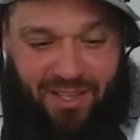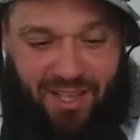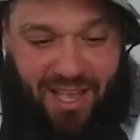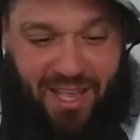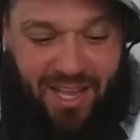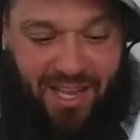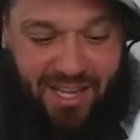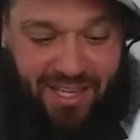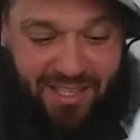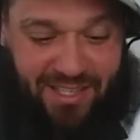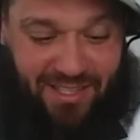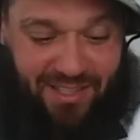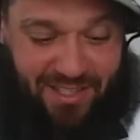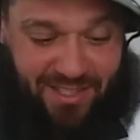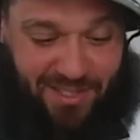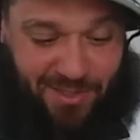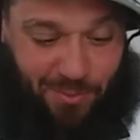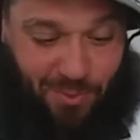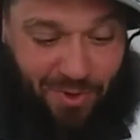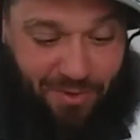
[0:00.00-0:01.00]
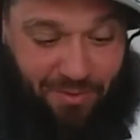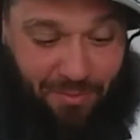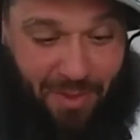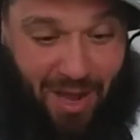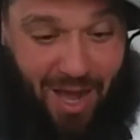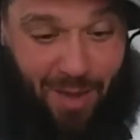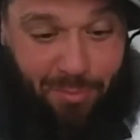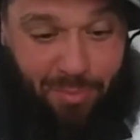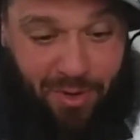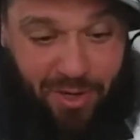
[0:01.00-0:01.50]
And this is one from
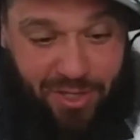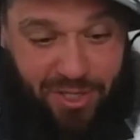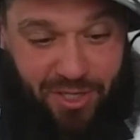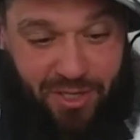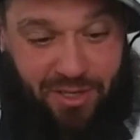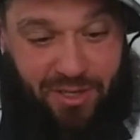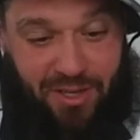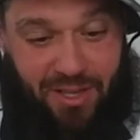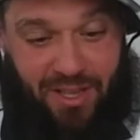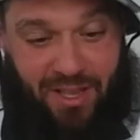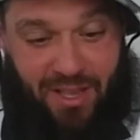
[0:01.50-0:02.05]
Hop Butcher.